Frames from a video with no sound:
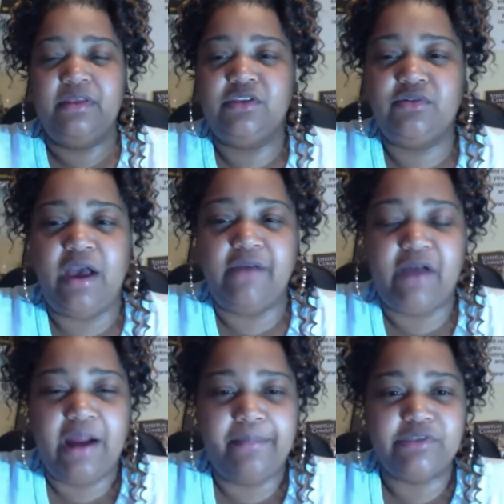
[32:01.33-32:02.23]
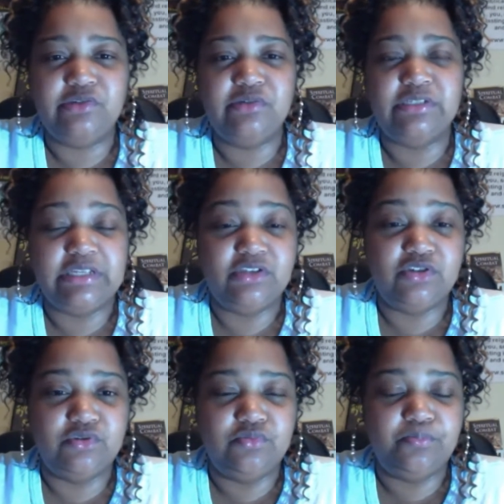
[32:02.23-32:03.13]
you'll have an opportunity
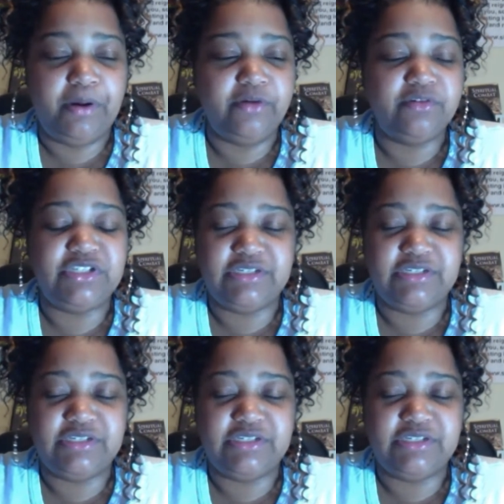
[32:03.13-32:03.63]
to purchase